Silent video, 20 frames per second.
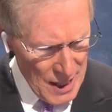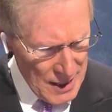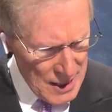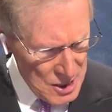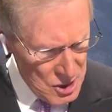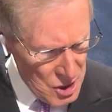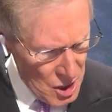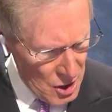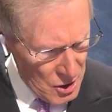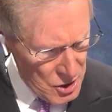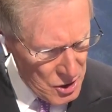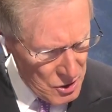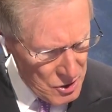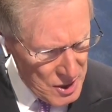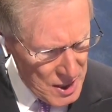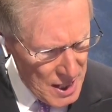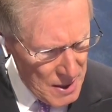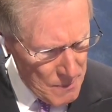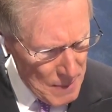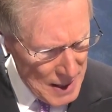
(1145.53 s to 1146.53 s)
Let's talk to your
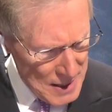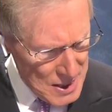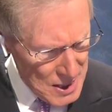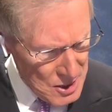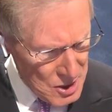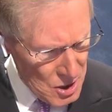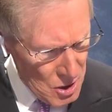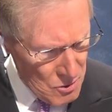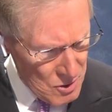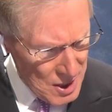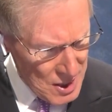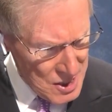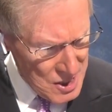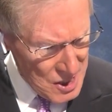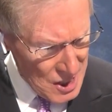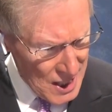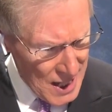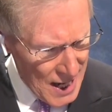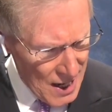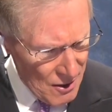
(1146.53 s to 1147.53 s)
teammates. Let's go to
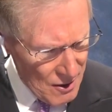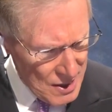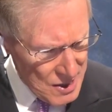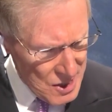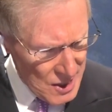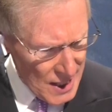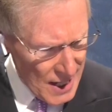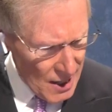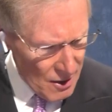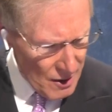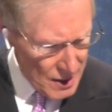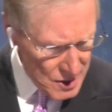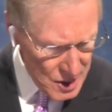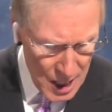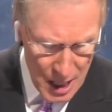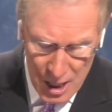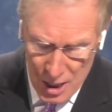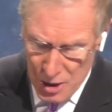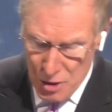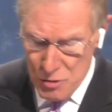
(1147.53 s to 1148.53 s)
Zacharias.
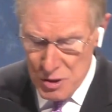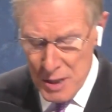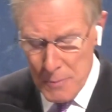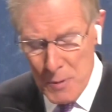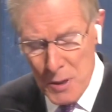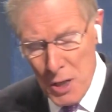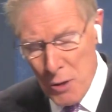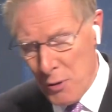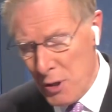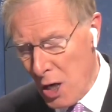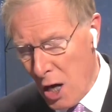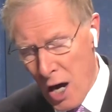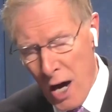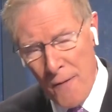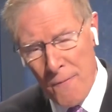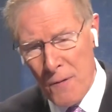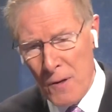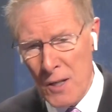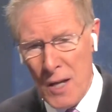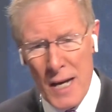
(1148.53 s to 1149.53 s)
Zacharias, you seem to know an
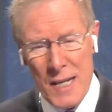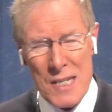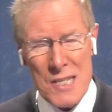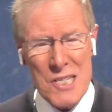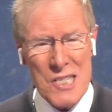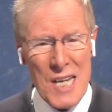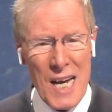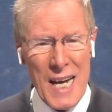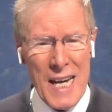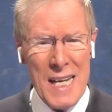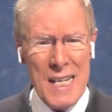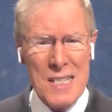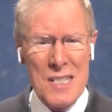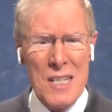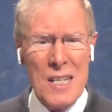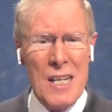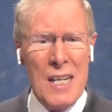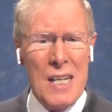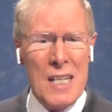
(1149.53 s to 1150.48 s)
awful lot of science,